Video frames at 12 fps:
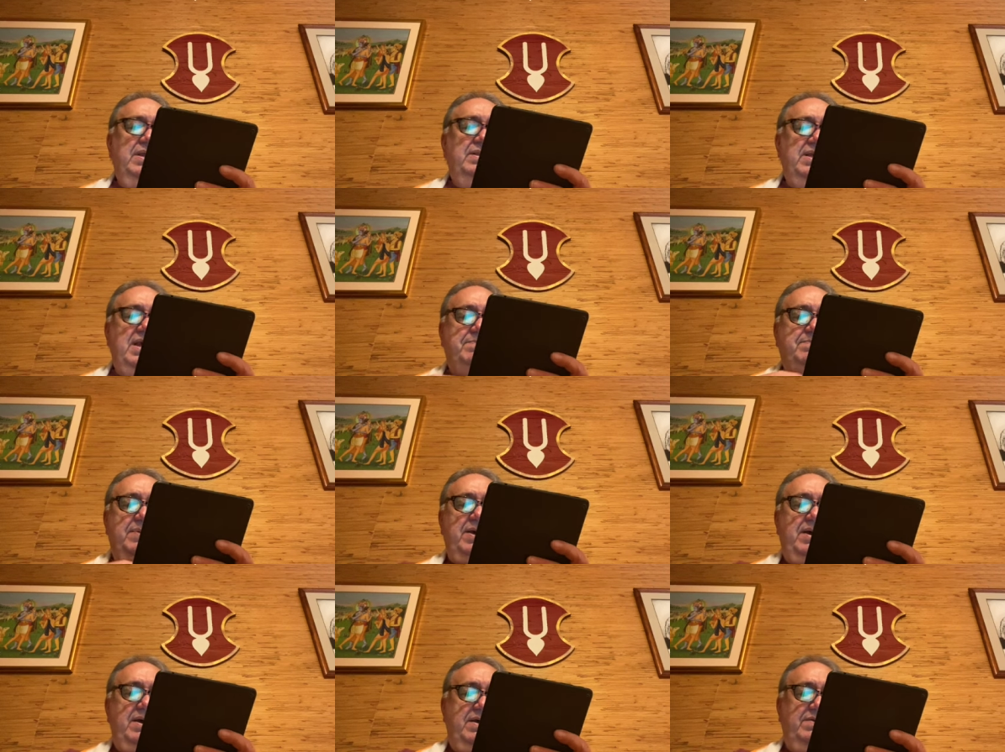that
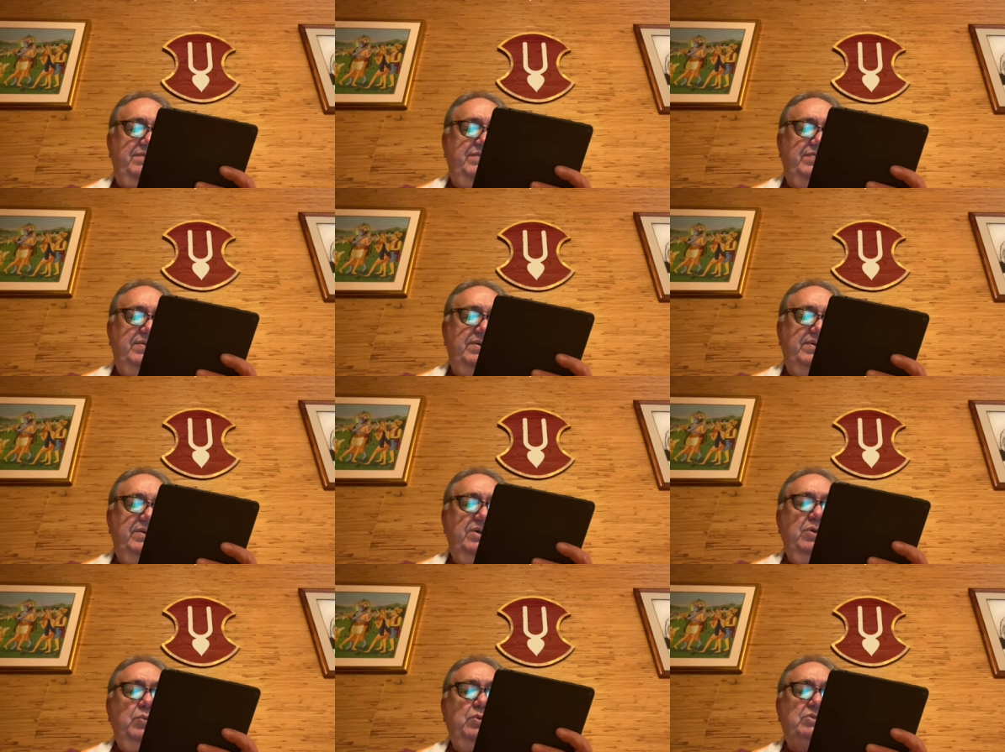bhav
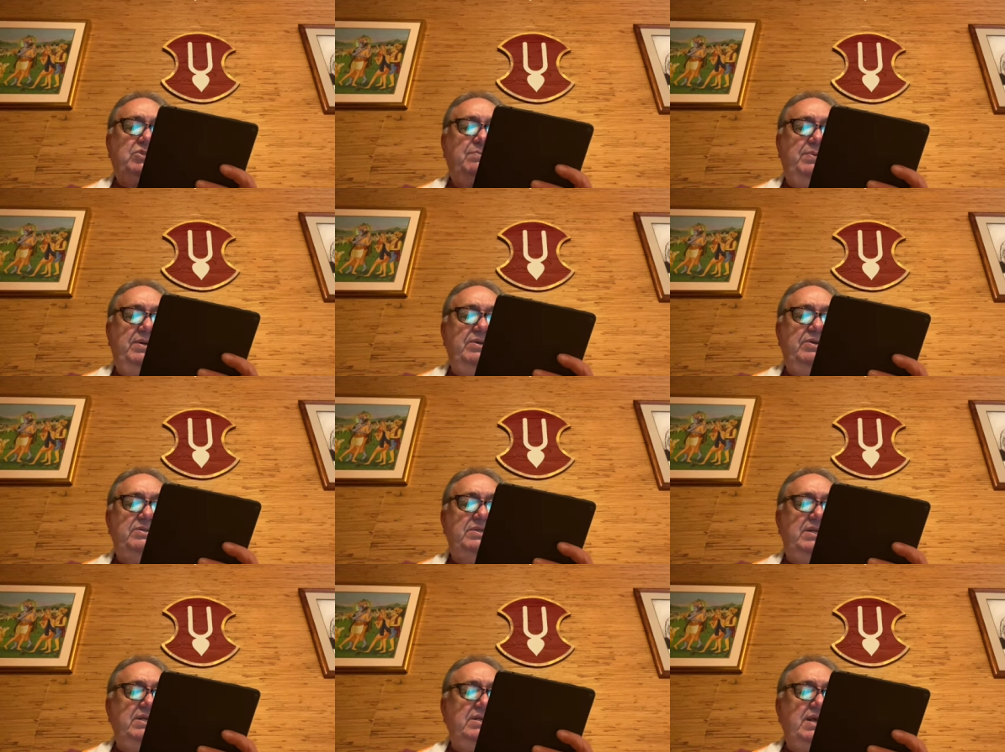which appears
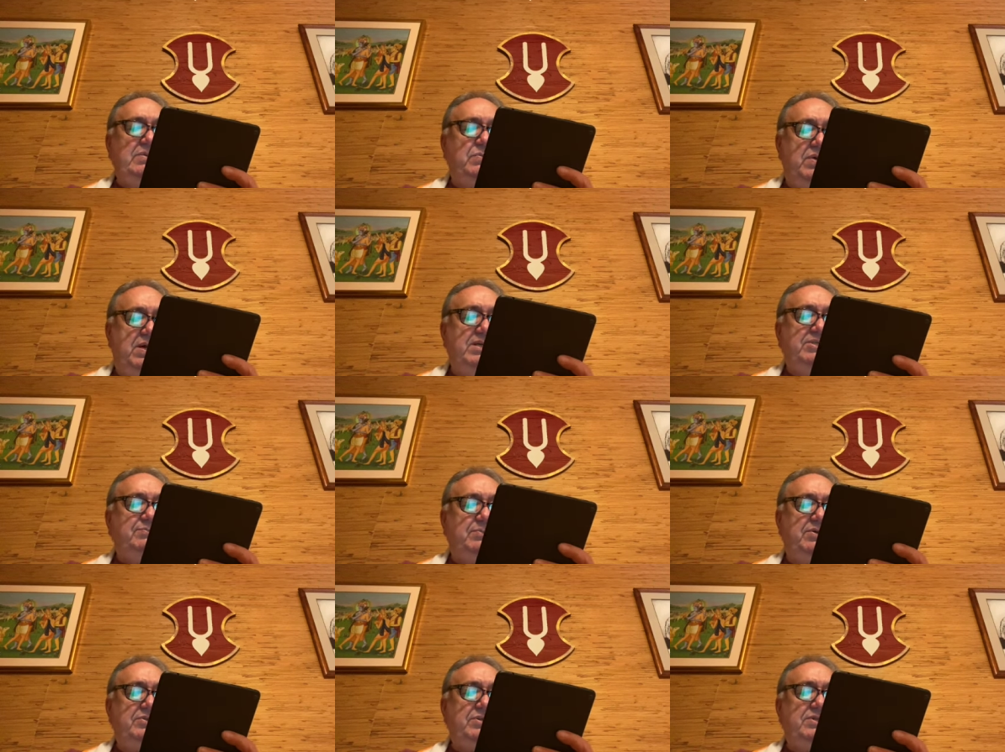in that wise
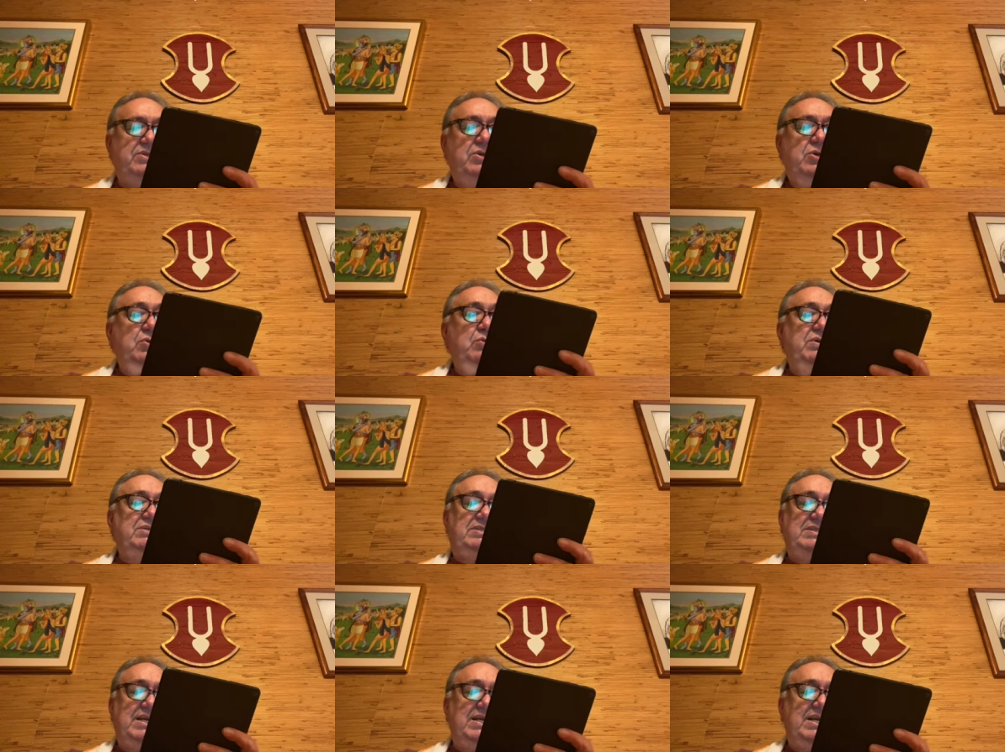person who has
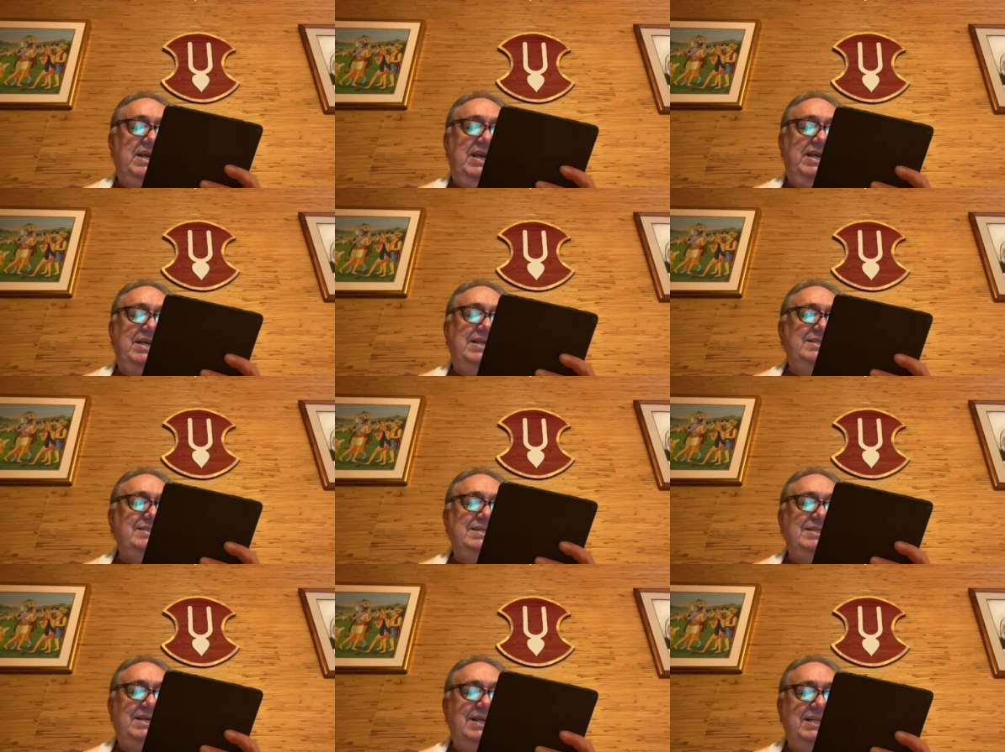dedicated his
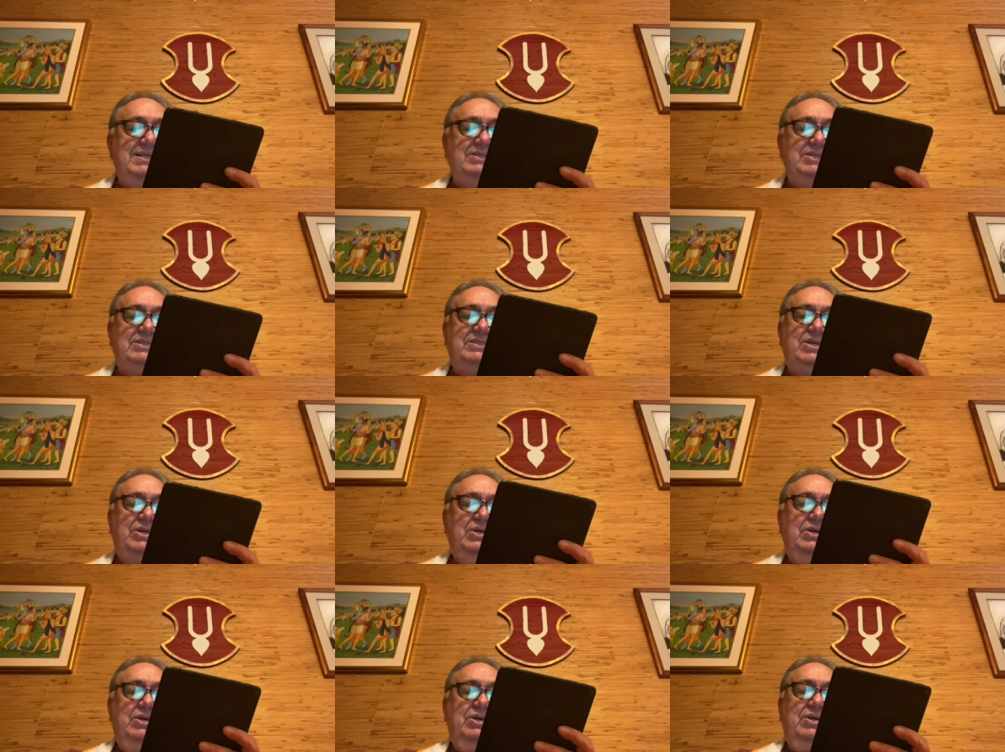intelligence
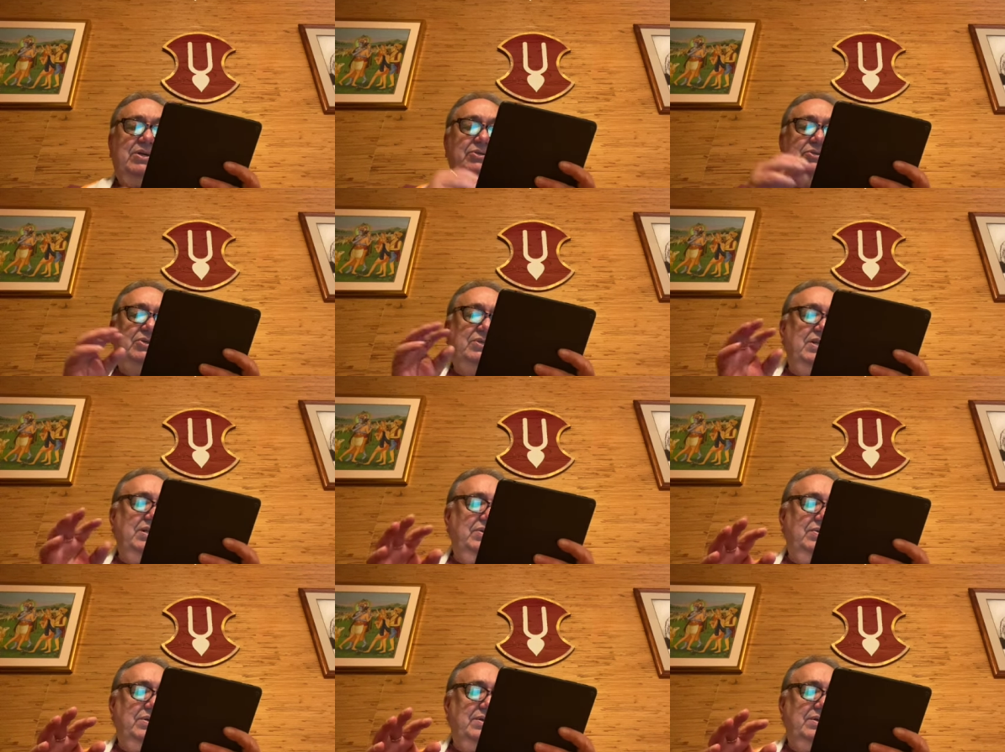to the
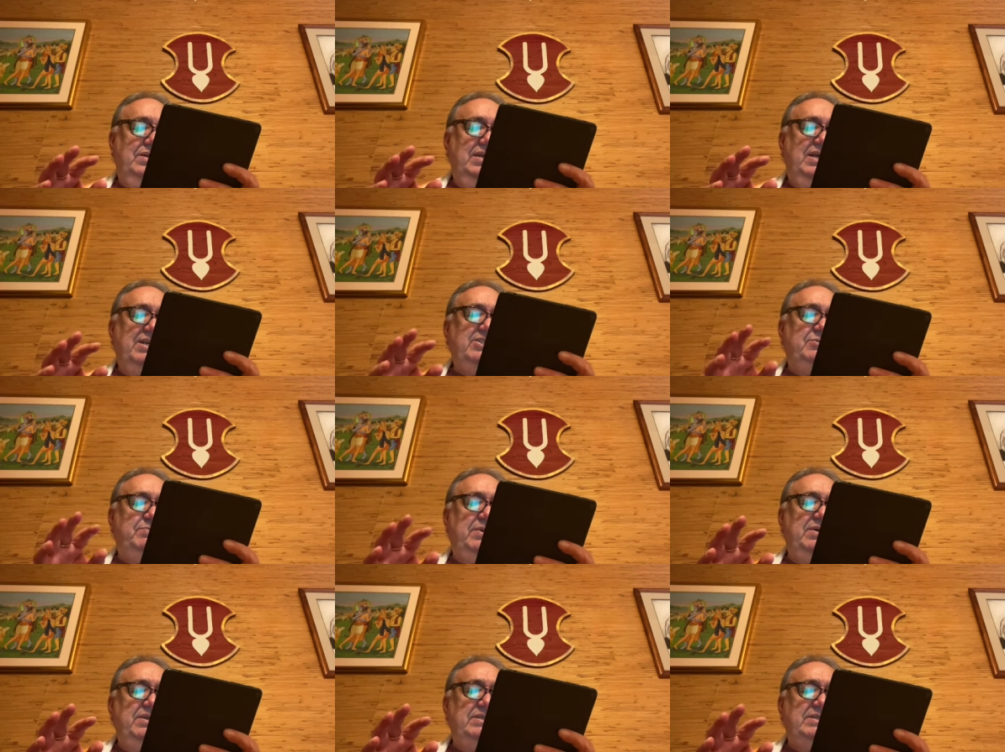Lord
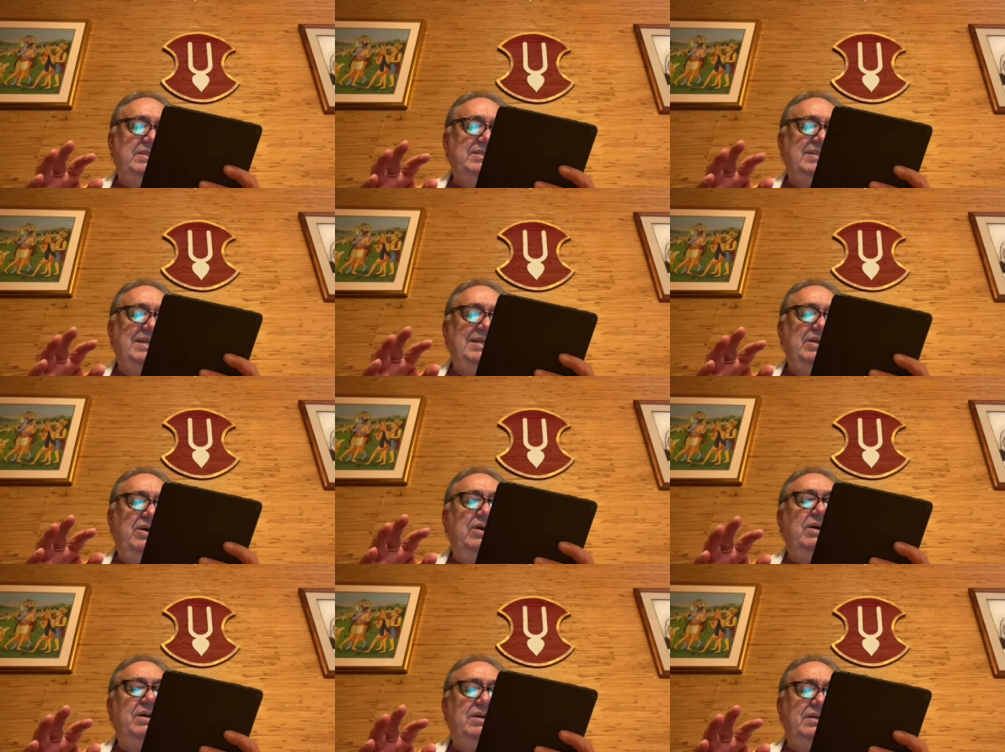experiences in the
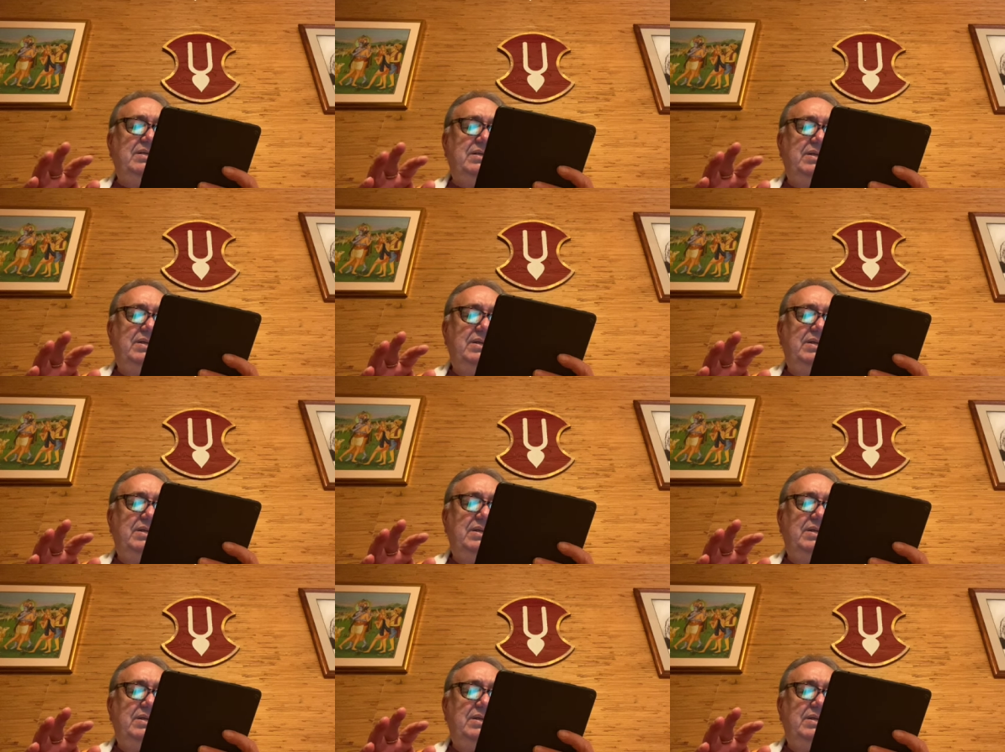heart